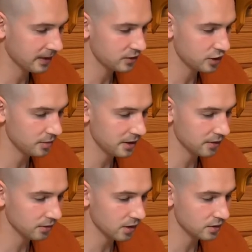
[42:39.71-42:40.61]
Show me
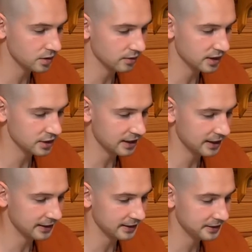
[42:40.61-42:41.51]
the road to
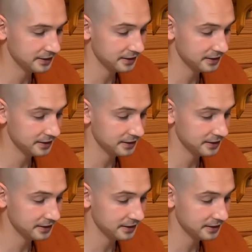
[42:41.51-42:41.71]
Rajagaha.